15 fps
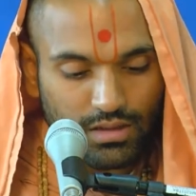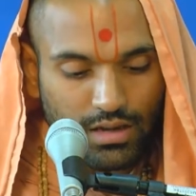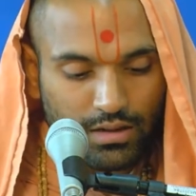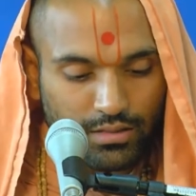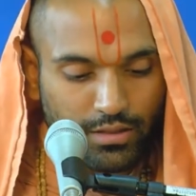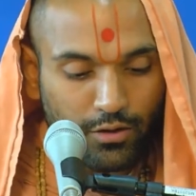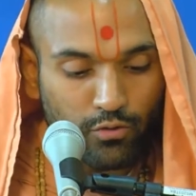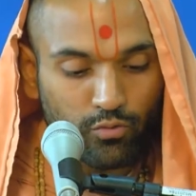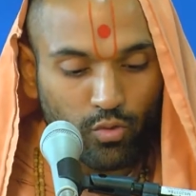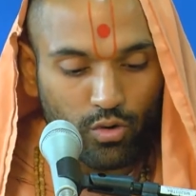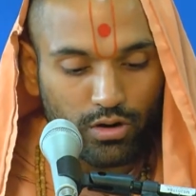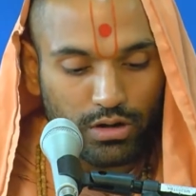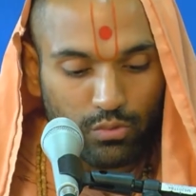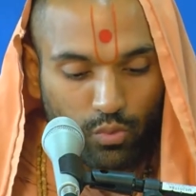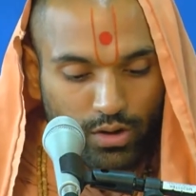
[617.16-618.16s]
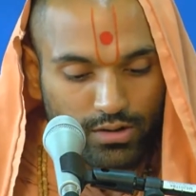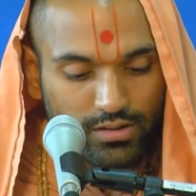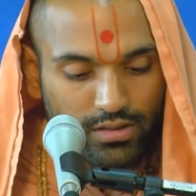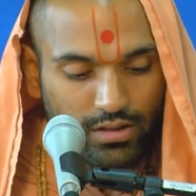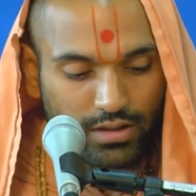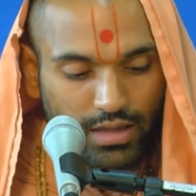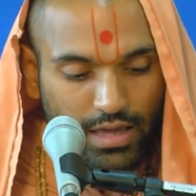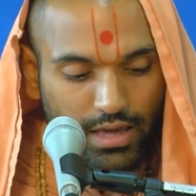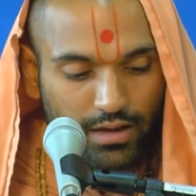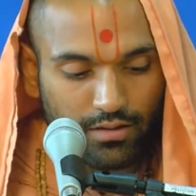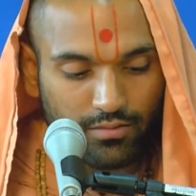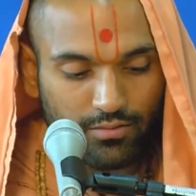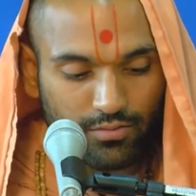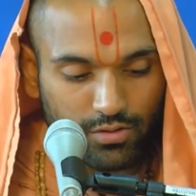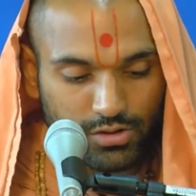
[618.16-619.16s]
Therefore, he went to the king
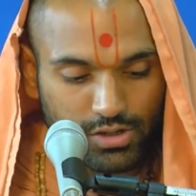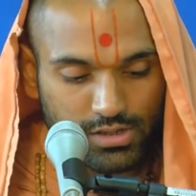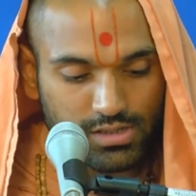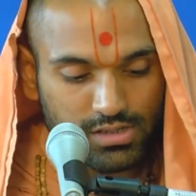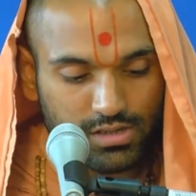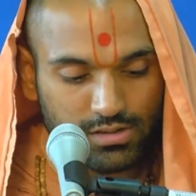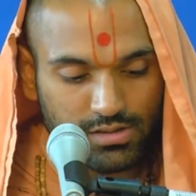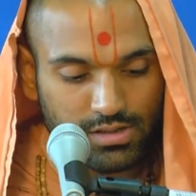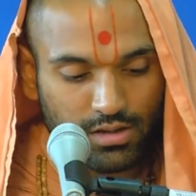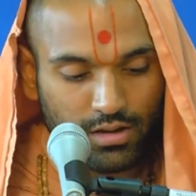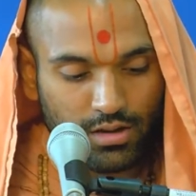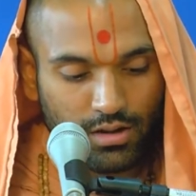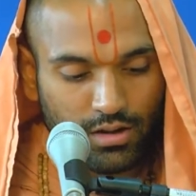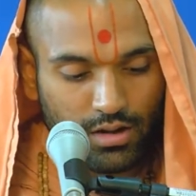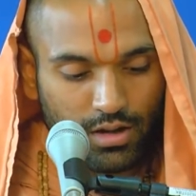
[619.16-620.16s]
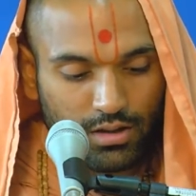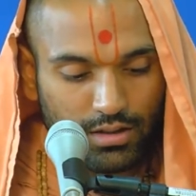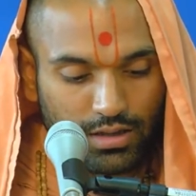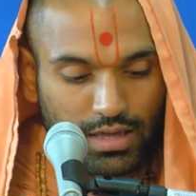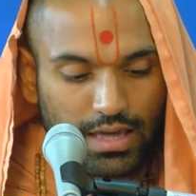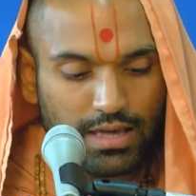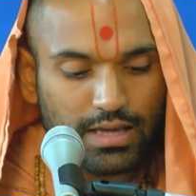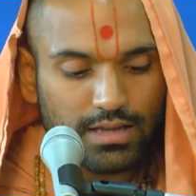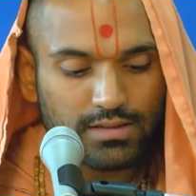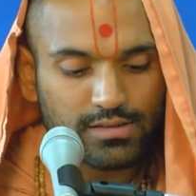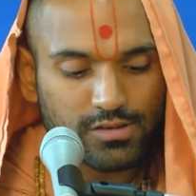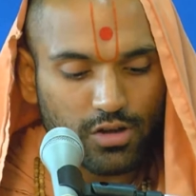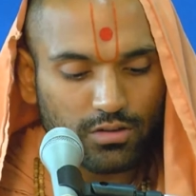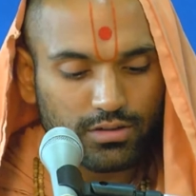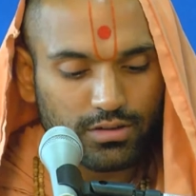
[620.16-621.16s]
for justice. The king
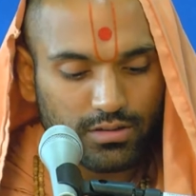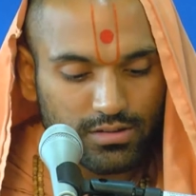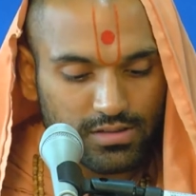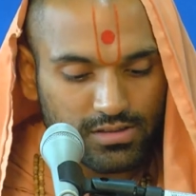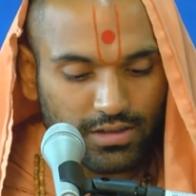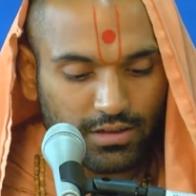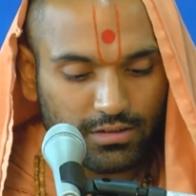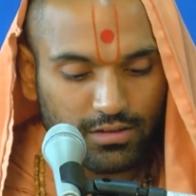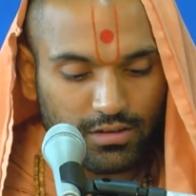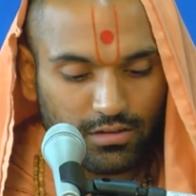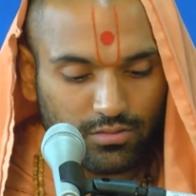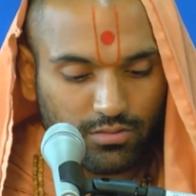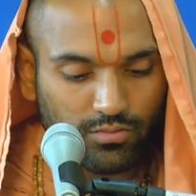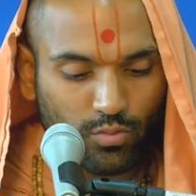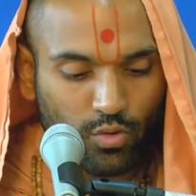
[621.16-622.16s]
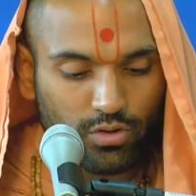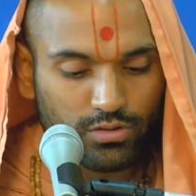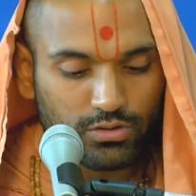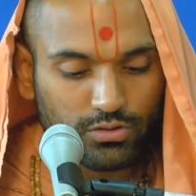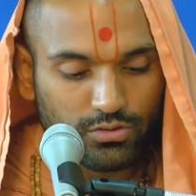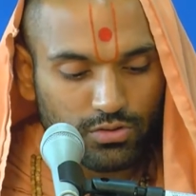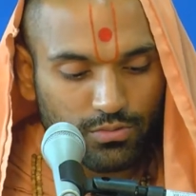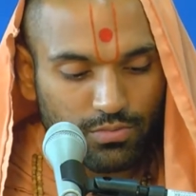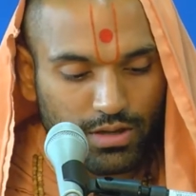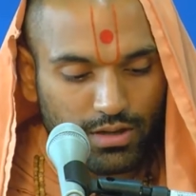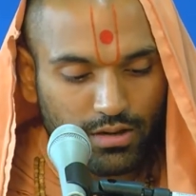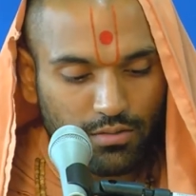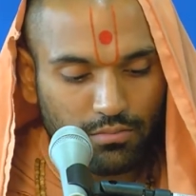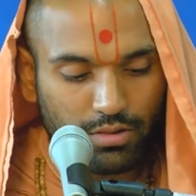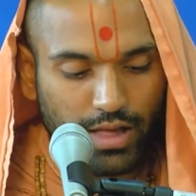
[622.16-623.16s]
insulted the saints even more due to being
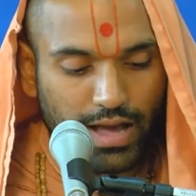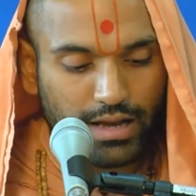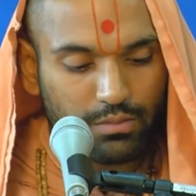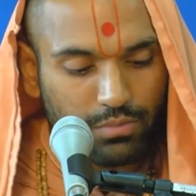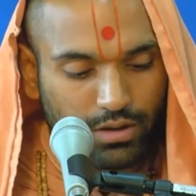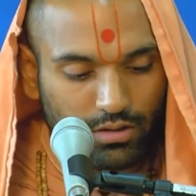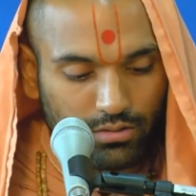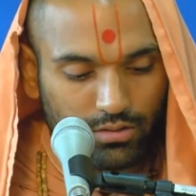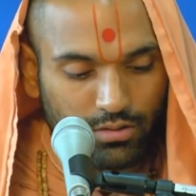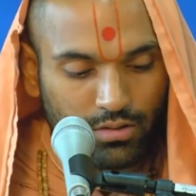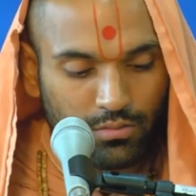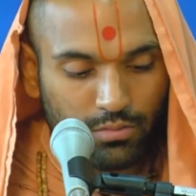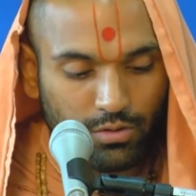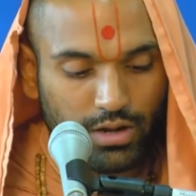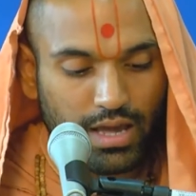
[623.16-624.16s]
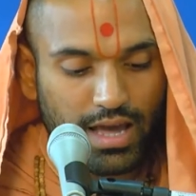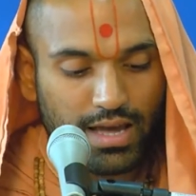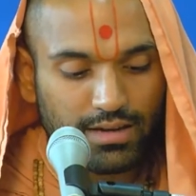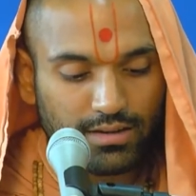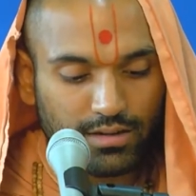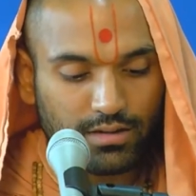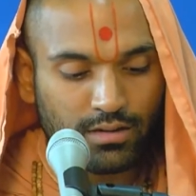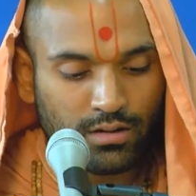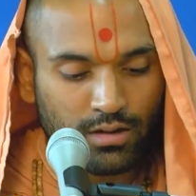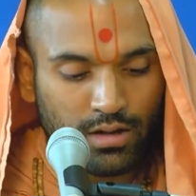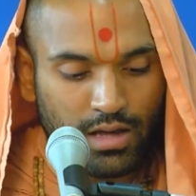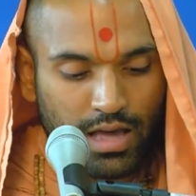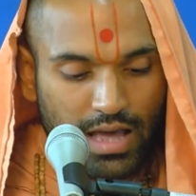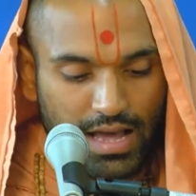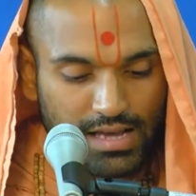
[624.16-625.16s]
blackmailed pre-handed.
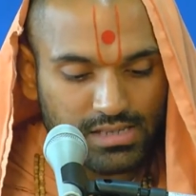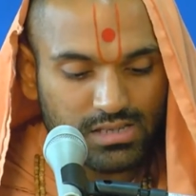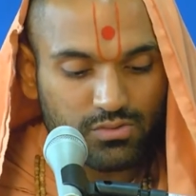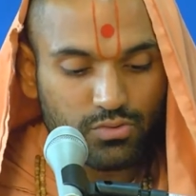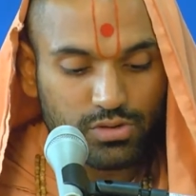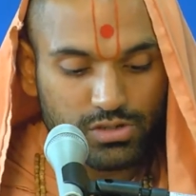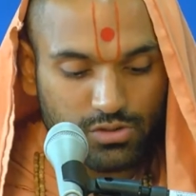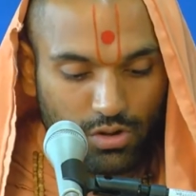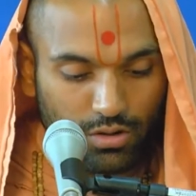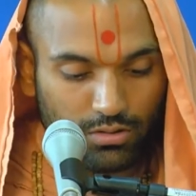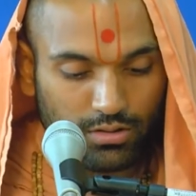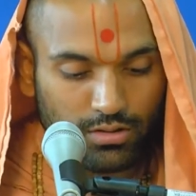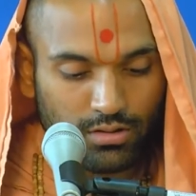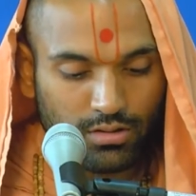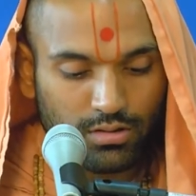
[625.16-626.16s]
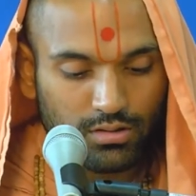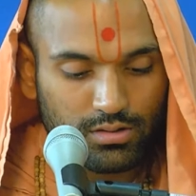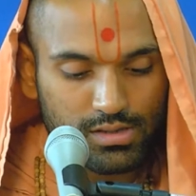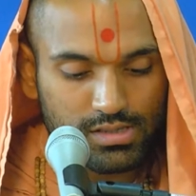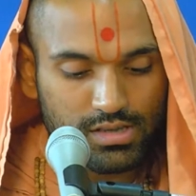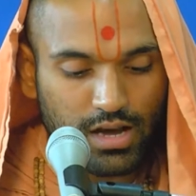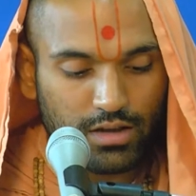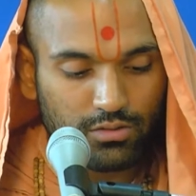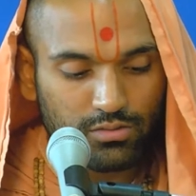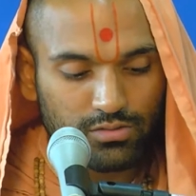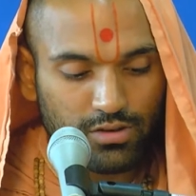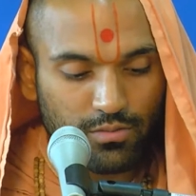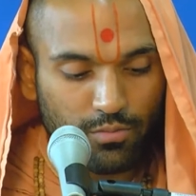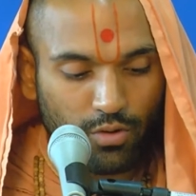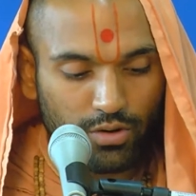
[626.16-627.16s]
As a result, the sadhus
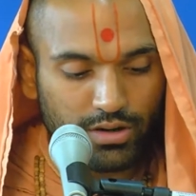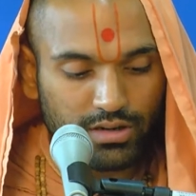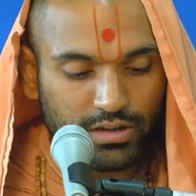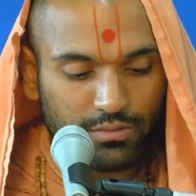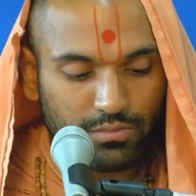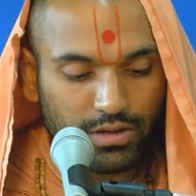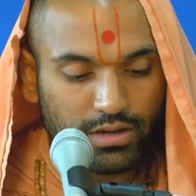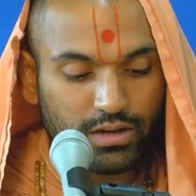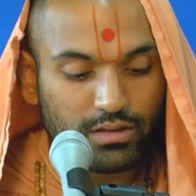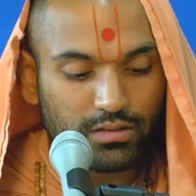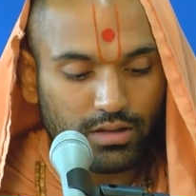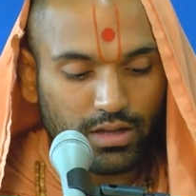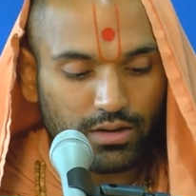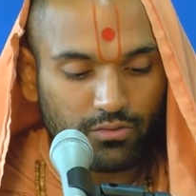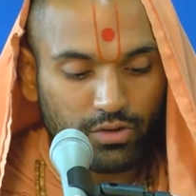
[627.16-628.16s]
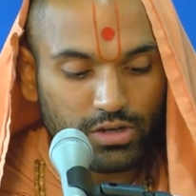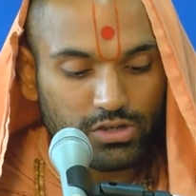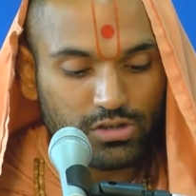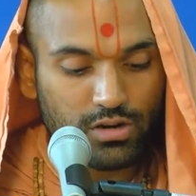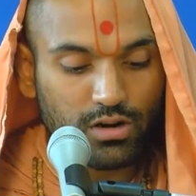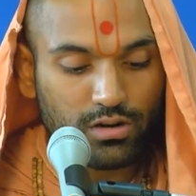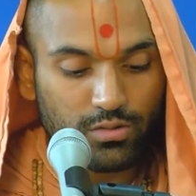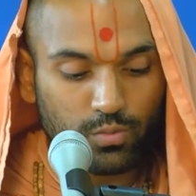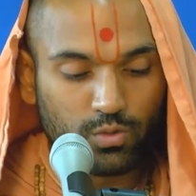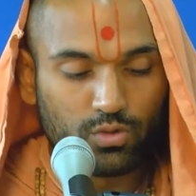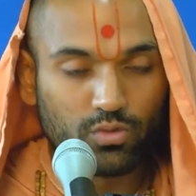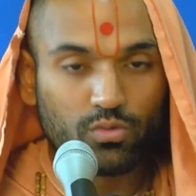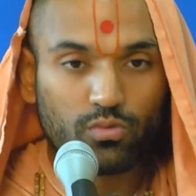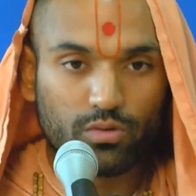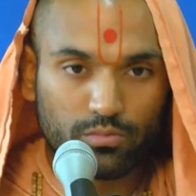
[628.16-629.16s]
departed immediately and reached Gadpur,
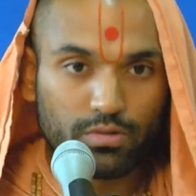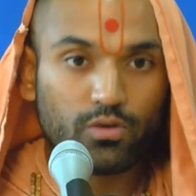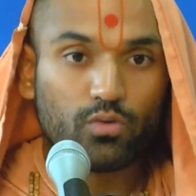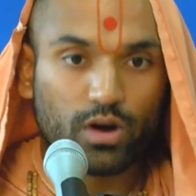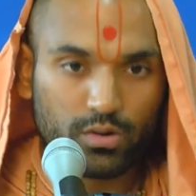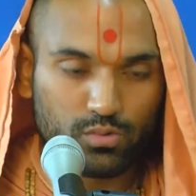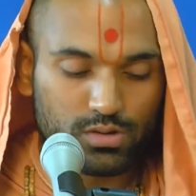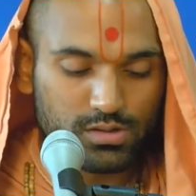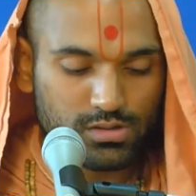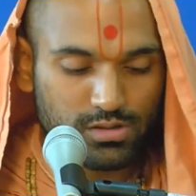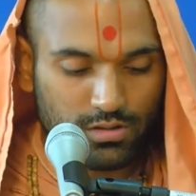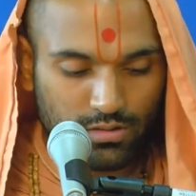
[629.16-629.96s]
where Bhagwan was.